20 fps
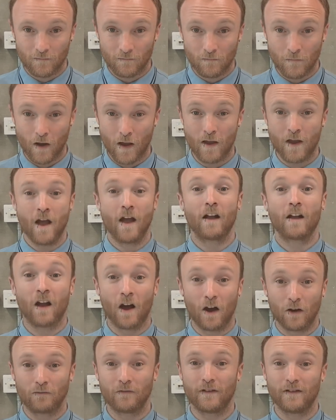my
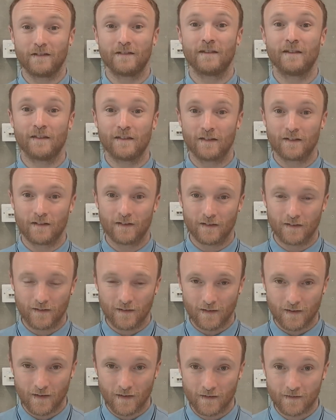current
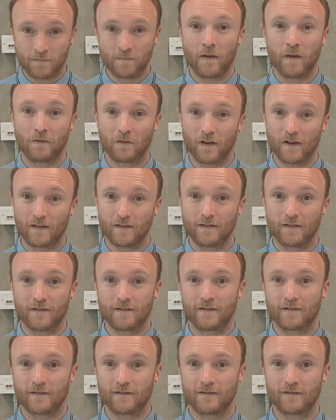
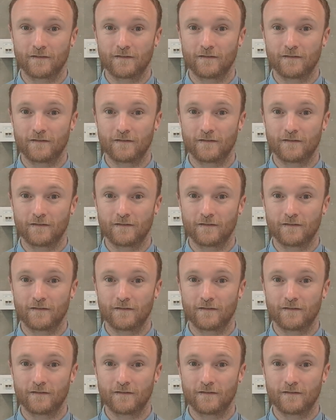experience